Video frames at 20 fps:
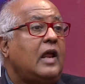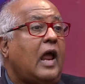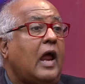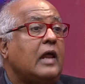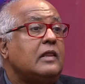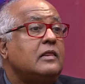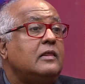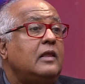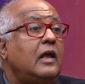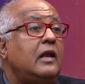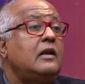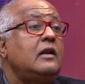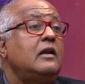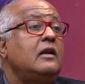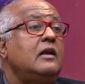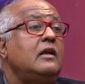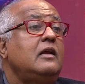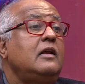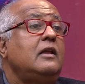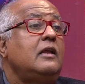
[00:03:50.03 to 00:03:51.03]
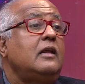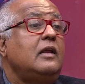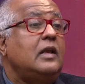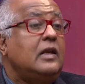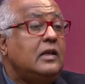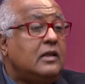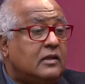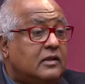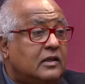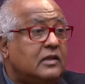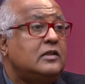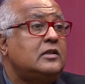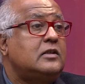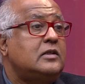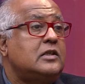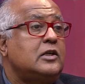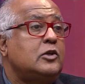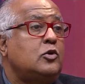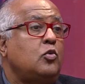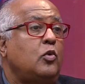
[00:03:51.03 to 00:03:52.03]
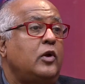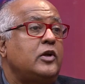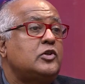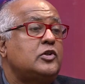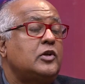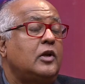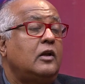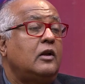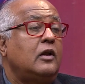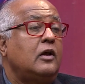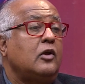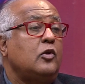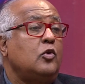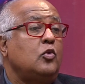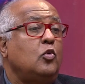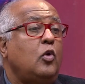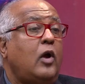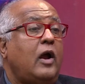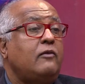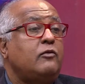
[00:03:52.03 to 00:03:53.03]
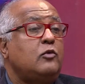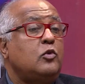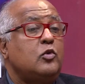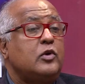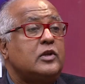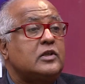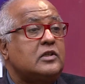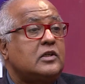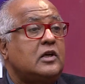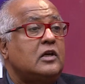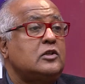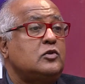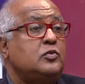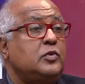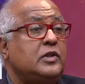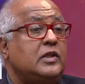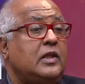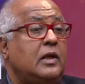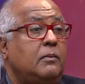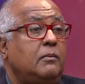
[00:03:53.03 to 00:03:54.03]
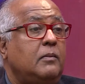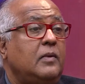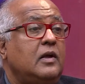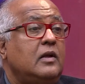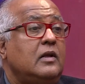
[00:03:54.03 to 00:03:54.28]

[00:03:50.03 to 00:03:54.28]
And then in this situation, you have to discuss with them